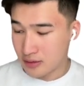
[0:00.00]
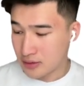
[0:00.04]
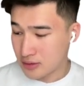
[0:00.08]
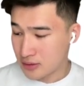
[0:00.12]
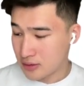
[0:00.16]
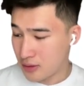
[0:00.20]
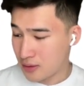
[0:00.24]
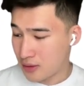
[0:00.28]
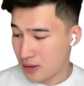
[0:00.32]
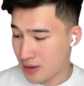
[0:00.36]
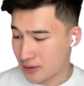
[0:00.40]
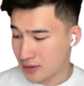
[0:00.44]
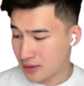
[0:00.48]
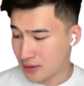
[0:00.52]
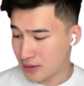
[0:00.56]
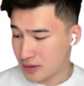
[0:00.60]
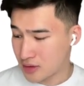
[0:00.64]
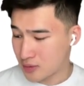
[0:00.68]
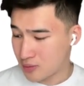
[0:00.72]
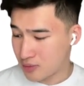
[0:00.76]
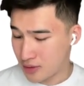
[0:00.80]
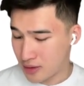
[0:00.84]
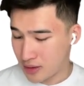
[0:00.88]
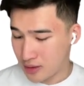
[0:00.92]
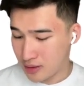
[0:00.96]
So I think
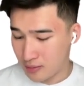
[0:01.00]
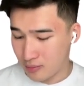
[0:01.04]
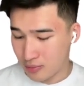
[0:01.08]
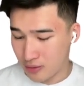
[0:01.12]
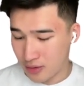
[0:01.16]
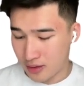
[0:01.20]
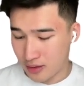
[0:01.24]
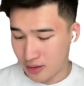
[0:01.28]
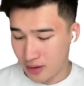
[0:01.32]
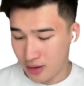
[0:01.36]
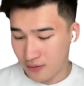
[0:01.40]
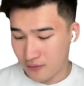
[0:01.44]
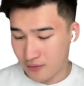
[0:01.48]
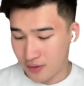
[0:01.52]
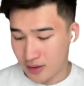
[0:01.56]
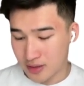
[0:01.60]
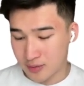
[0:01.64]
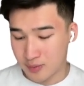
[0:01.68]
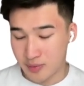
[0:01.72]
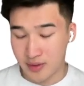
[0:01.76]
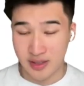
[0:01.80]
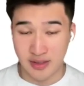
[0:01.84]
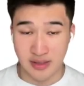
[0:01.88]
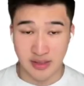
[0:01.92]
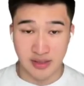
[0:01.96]
this is pretty
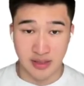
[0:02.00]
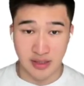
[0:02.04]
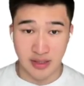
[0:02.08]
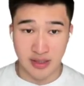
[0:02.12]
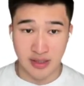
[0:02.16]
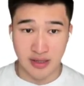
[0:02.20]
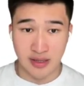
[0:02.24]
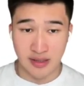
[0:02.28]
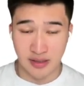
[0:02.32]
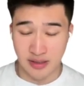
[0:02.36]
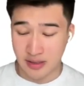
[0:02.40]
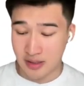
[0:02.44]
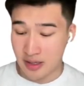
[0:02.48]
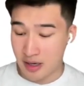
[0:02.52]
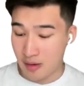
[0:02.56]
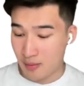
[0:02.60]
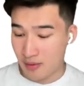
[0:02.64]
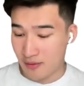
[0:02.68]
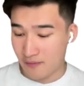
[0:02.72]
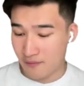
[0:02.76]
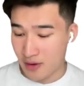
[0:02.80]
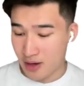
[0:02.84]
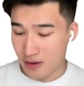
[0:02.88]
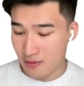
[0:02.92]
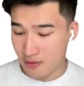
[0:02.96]
obvious because it is a
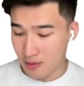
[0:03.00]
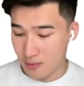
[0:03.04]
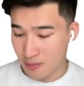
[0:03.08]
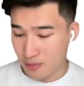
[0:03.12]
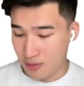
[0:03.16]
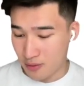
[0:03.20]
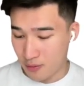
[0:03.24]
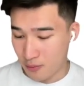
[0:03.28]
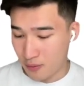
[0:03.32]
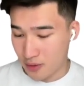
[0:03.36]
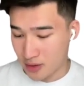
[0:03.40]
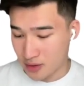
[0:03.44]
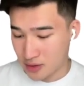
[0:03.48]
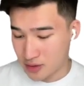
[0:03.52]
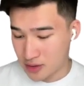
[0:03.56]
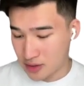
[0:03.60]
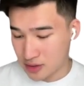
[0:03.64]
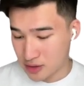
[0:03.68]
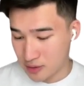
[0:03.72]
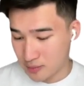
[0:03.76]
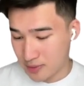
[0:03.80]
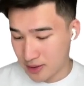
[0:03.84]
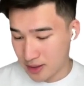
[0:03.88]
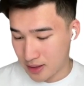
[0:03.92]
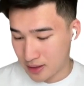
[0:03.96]
dummy variable. We can
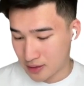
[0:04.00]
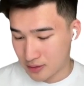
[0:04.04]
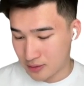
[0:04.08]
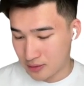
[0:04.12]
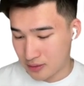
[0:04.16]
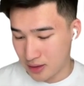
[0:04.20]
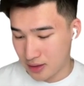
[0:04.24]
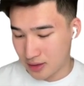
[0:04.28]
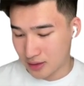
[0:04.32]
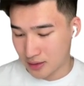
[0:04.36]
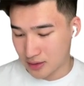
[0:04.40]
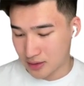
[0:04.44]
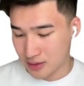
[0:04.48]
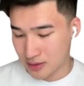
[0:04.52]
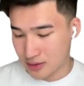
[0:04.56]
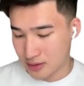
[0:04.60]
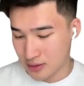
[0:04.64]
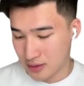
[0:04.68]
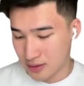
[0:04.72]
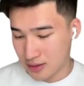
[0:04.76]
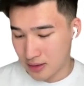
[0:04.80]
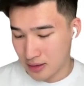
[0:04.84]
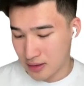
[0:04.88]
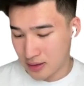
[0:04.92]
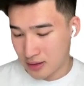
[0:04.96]
change it back to
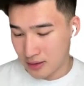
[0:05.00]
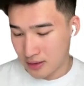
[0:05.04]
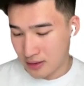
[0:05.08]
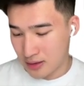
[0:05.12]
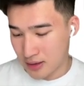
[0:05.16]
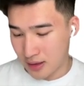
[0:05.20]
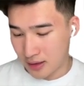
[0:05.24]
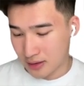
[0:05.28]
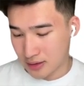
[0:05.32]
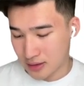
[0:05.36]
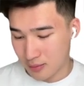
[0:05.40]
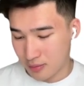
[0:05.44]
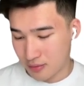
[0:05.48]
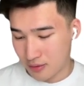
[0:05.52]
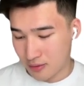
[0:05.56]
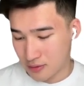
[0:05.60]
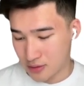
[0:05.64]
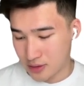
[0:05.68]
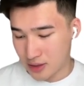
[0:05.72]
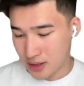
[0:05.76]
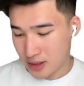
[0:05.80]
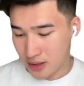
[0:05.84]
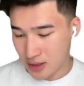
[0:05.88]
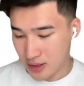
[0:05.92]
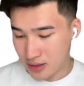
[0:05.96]
x. X
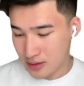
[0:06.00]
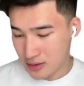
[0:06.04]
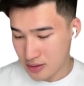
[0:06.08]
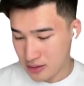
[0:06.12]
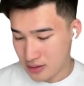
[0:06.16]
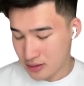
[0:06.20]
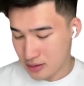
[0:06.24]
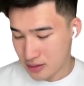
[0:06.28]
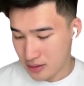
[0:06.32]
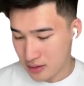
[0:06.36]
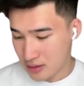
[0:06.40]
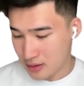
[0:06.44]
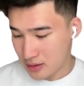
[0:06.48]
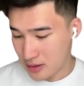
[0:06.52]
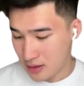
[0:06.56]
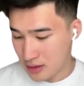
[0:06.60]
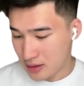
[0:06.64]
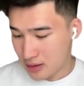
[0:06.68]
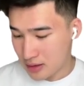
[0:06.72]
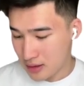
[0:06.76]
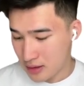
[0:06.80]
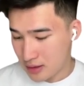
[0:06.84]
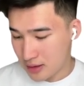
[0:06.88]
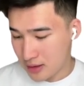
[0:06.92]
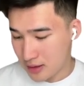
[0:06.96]
approach a,
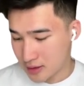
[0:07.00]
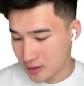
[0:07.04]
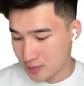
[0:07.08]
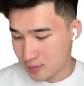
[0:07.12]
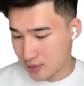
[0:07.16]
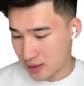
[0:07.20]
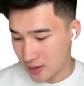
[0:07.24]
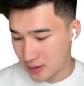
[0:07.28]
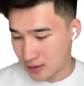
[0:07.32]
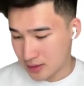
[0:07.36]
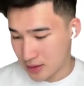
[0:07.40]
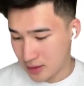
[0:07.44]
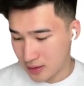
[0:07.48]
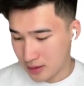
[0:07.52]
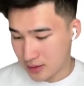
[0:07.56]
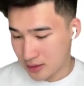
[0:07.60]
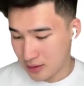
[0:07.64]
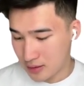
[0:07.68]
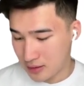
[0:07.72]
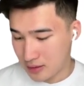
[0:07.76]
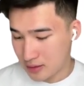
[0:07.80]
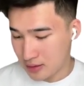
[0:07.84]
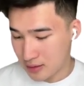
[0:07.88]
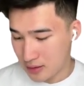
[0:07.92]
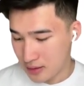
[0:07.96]
x minus
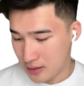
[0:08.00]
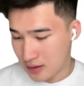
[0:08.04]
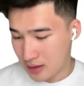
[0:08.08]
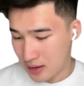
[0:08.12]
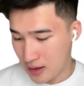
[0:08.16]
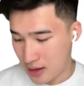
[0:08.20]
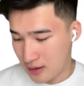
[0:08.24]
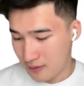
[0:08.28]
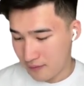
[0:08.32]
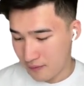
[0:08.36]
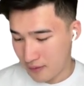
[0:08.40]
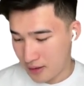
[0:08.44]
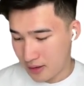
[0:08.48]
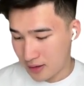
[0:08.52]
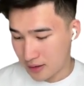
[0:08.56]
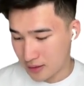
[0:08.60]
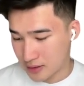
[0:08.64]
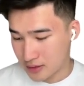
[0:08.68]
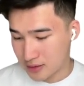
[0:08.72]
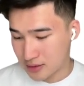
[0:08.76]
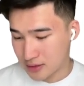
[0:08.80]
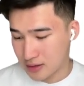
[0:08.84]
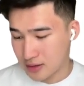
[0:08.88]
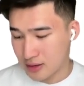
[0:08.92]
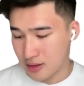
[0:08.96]
a,
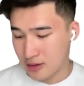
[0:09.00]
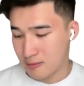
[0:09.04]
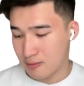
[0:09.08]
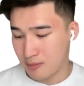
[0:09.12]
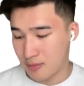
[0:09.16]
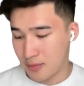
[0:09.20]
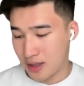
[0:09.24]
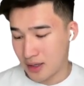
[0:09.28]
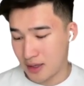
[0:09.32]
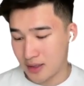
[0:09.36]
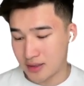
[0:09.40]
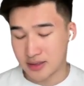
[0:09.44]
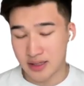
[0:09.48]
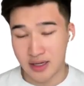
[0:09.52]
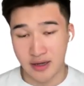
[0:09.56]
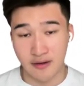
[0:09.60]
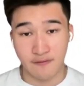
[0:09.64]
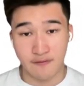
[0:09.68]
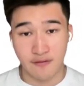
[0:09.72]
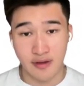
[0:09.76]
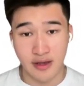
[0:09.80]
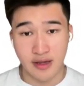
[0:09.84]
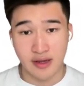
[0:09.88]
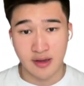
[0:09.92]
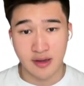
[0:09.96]
fx minus
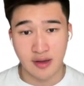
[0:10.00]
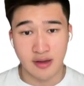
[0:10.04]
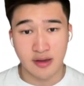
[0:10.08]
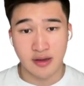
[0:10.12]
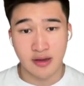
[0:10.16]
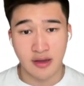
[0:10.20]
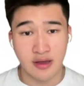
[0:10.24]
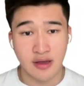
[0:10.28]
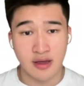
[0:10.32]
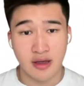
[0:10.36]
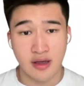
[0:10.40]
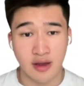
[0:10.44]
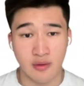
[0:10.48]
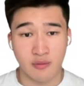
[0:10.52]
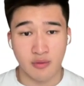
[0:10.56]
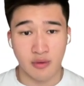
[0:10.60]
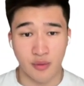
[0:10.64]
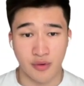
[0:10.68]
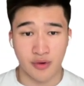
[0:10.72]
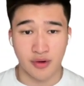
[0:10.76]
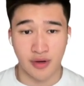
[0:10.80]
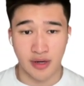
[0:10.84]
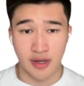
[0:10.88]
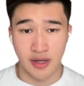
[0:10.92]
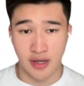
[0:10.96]
fa, and what
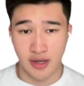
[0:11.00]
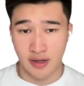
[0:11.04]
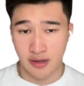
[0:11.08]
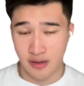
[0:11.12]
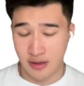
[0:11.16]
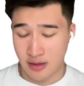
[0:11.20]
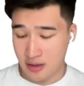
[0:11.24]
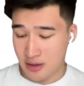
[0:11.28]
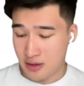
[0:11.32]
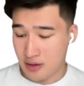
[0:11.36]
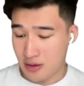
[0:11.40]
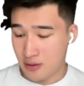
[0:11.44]
we're going to get.